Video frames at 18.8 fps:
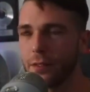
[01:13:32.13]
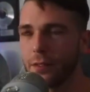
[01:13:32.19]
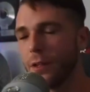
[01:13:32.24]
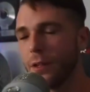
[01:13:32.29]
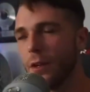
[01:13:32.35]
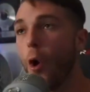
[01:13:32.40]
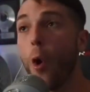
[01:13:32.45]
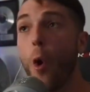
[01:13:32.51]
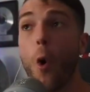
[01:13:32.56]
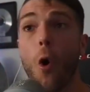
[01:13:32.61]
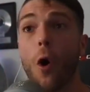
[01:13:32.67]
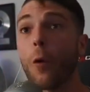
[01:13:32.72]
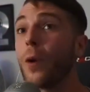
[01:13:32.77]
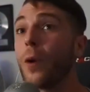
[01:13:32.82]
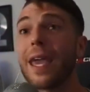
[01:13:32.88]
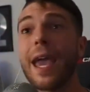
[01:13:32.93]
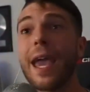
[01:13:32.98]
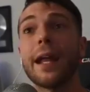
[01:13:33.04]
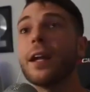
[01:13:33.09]
or we
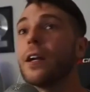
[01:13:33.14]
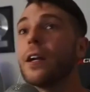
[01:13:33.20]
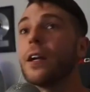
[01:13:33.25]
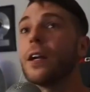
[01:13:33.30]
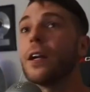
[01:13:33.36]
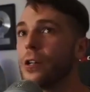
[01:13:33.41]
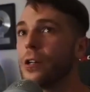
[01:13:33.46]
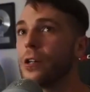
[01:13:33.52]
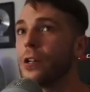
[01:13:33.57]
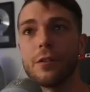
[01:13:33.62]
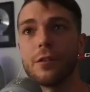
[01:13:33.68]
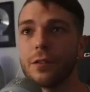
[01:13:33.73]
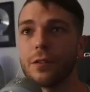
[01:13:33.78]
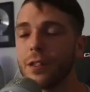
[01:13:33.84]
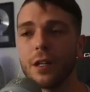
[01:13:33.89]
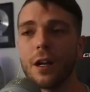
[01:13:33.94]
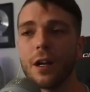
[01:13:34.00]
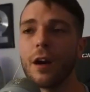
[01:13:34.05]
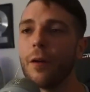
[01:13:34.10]
get introduced,
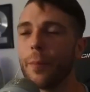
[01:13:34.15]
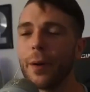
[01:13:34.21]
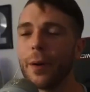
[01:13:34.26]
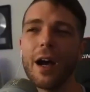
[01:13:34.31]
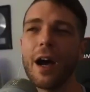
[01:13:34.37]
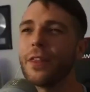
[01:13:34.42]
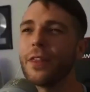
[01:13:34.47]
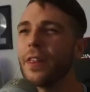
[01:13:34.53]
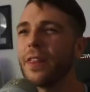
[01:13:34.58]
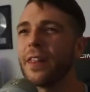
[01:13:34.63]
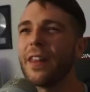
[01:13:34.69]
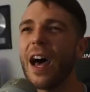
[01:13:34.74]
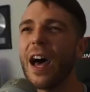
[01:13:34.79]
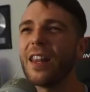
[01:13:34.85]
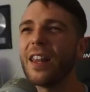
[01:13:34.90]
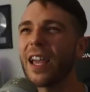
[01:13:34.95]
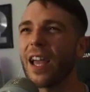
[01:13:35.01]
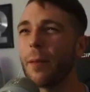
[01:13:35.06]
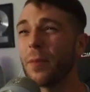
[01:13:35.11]
but other than that, like
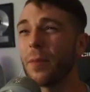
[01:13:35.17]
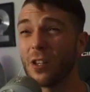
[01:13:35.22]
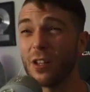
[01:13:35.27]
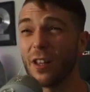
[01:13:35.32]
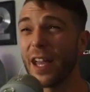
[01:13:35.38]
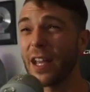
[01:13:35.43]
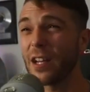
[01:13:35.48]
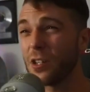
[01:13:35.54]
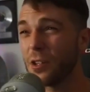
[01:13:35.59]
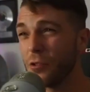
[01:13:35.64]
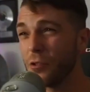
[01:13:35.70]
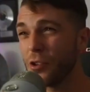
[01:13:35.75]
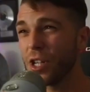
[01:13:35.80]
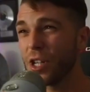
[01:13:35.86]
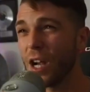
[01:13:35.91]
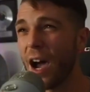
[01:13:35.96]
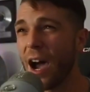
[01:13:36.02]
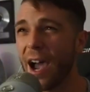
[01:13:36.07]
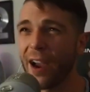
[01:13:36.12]
I'm either like too
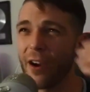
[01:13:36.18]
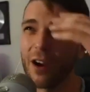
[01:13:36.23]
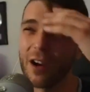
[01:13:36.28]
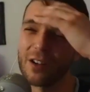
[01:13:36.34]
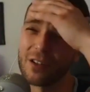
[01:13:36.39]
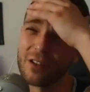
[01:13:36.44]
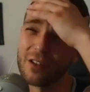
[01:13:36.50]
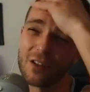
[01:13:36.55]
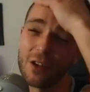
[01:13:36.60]
shy, or I just don't have